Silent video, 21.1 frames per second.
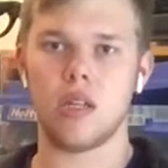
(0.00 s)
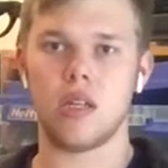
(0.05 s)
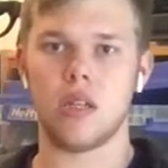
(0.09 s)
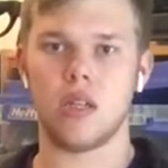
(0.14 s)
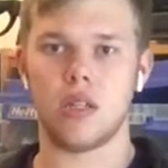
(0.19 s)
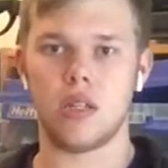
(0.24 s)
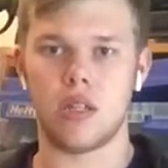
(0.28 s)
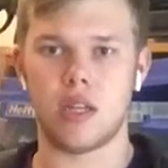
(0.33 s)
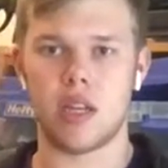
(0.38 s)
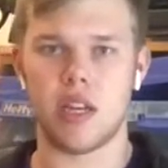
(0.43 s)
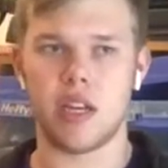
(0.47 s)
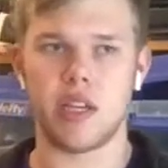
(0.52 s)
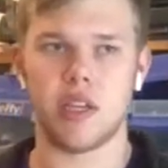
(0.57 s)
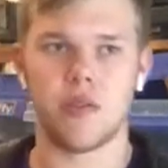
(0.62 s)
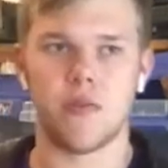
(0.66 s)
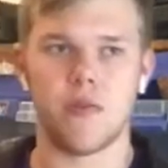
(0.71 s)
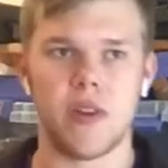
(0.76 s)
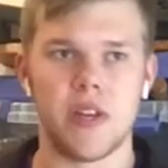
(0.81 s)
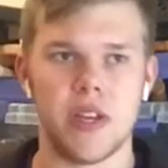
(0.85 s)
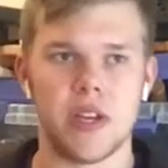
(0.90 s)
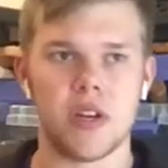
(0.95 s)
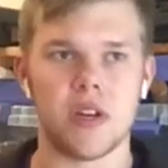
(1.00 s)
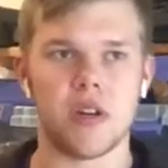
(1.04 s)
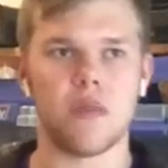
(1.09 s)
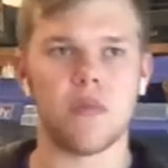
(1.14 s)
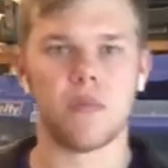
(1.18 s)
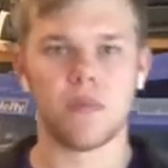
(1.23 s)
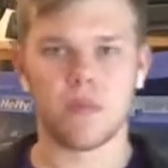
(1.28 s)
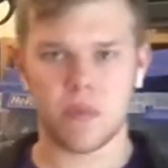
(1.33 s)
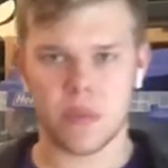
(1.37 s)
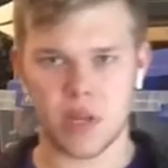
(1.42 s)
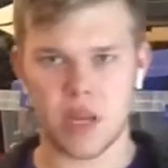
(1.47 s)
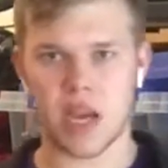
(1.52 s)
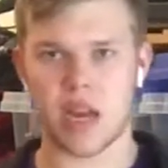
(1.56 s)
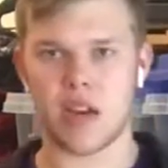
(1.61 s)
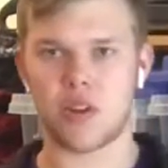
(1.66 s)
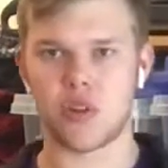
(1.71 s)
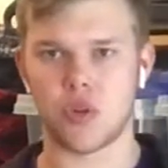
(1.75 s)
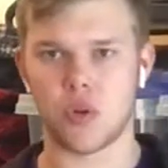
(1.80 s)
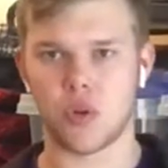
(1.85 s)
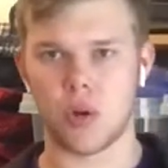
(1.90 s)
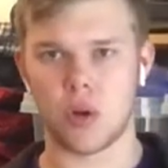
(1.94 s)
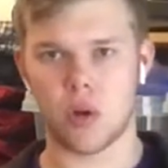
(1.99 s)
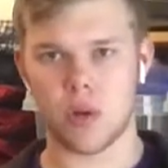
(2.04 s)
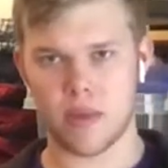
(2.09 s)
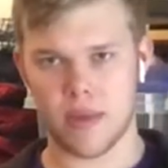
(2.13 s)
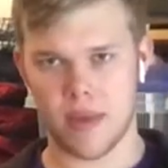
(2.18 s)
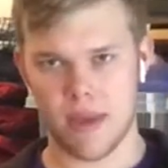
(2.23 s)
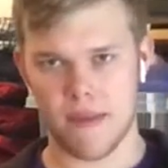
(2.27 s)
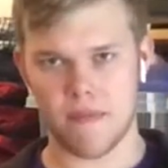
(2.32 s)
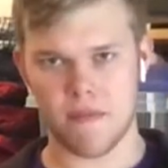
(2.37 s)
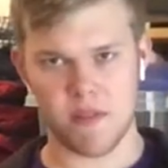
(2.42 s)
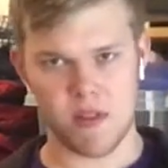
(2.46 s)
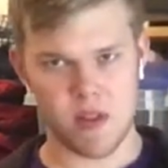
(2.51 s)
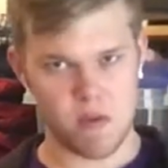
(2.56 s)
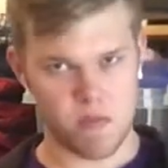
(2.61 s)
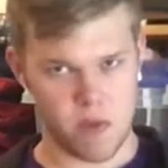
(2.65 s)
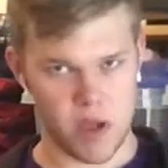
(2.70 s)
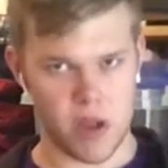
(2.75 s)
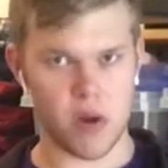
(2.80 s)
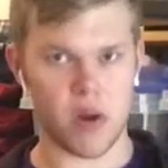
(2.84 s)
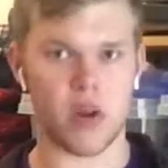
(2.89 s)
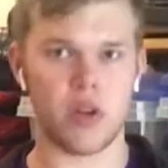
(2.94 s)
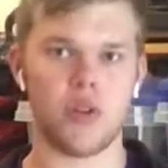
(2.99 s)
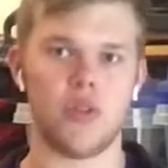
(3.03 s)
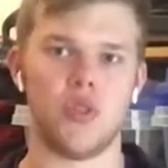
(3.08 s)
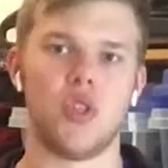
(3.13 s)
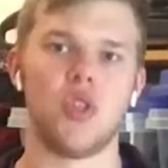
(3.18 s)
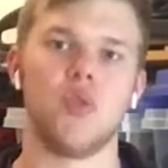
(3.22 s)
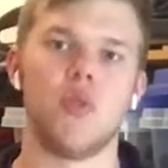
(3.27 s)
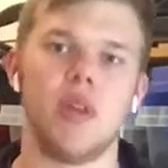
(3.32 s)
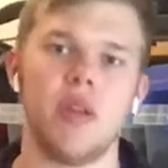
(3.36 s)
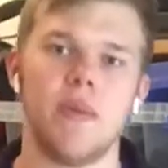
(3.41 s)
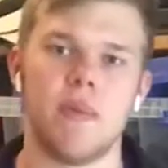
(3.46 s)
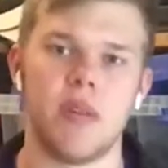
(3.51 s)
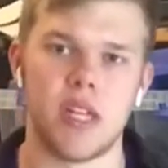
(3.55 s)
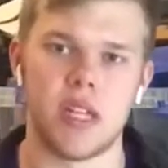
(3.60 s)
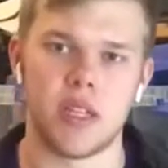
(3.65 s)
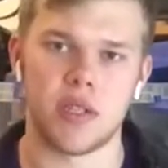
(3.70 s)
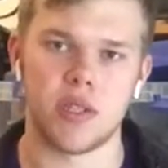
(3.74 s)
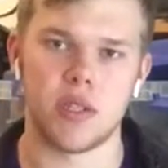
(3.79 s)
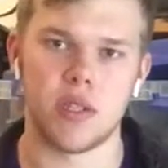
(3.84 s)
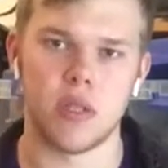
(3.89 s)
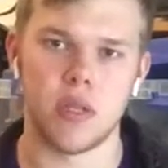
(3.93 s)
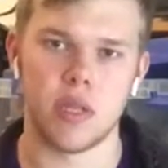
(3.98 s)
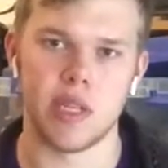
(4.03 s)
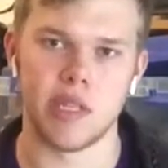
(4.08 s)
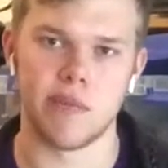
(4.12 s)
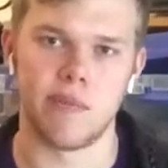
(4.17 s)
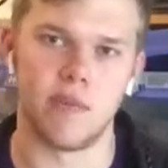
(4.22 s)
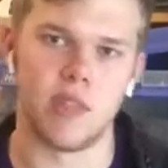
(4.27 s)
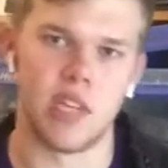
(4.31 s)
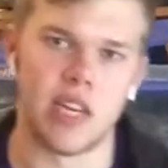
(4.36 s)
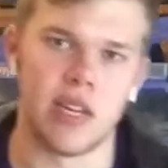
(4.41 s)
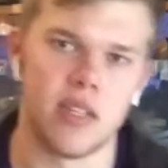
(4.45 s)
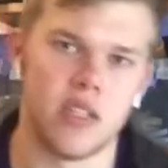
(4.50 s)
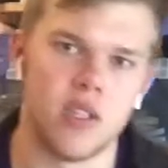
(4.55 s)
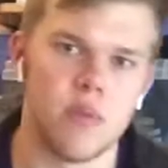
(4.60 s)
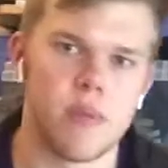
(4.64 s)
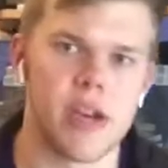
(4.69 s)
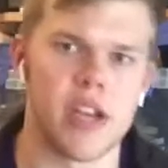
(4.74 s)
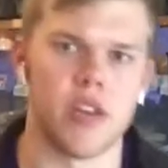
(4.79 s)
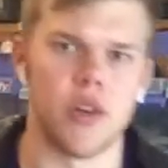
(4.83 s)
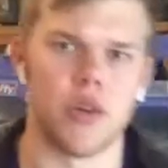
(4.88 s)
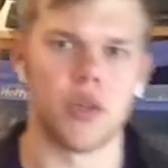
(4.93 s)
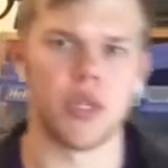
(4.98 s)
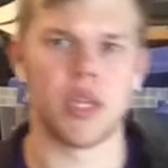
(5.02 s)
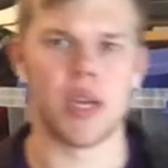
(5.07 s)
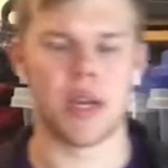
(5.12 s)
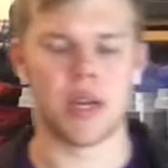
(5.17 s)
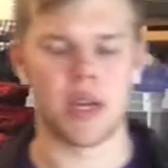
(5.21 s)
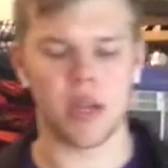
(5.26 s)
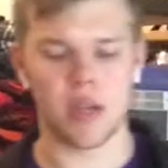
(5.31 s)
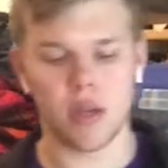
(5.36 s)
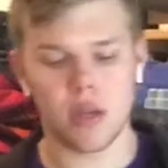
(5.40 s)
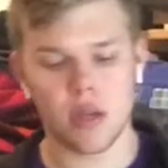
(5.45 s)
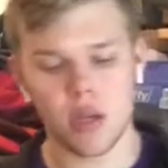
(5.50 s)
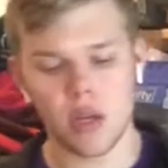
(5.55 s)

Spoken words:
today's video. Kind of shorter, thankfully. We are under 20 minutes, to my understanding.